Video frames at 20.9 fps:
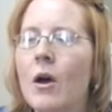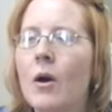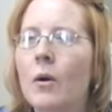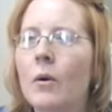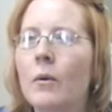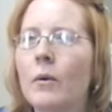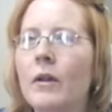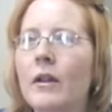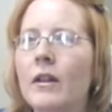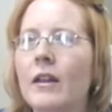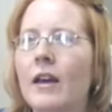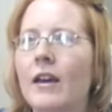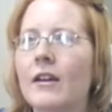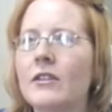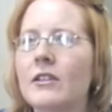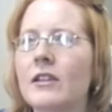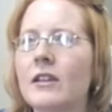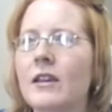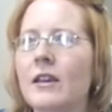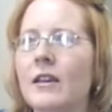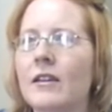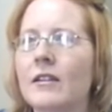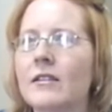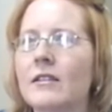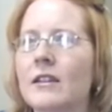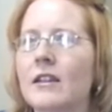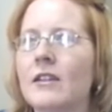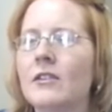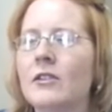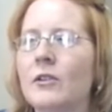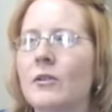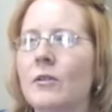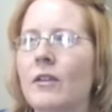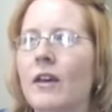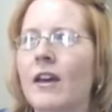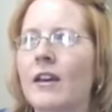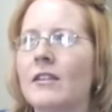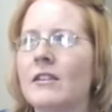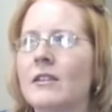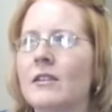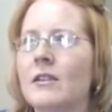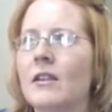Well, actually, studies show
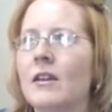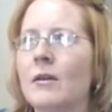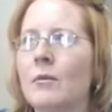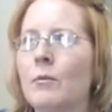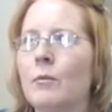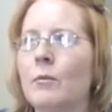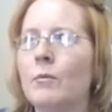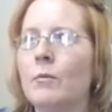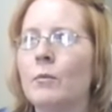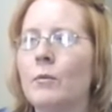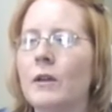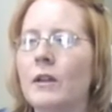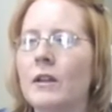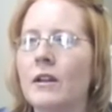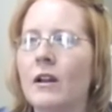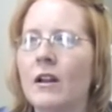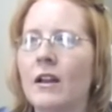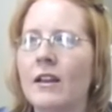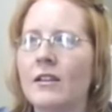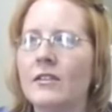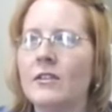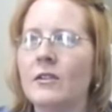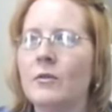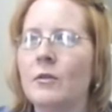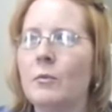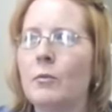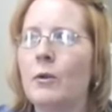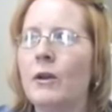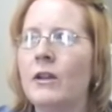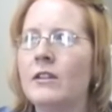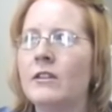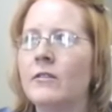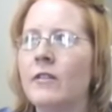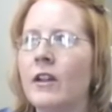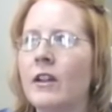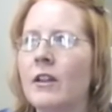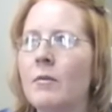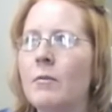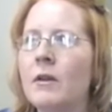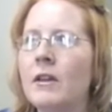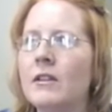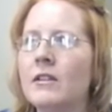that it all has to do with brain
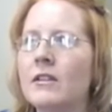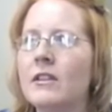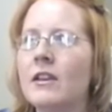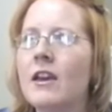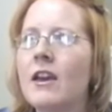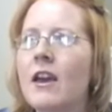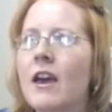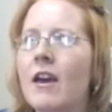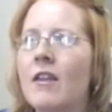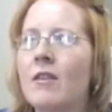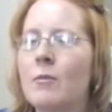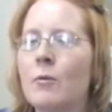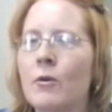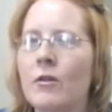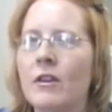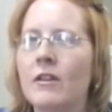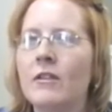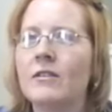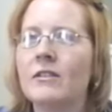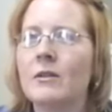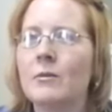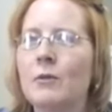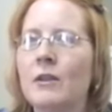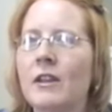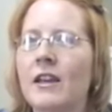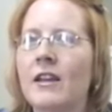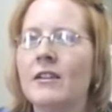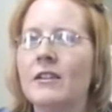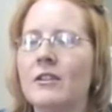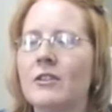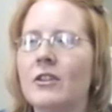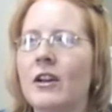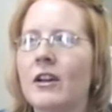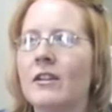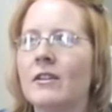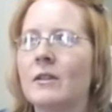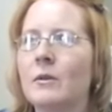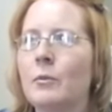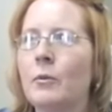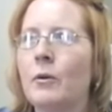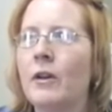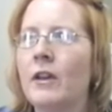development, and the more that you stimulate a
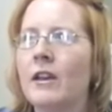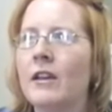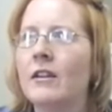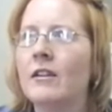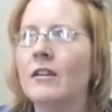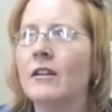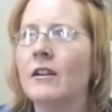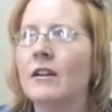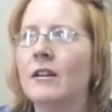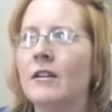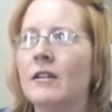child's brain,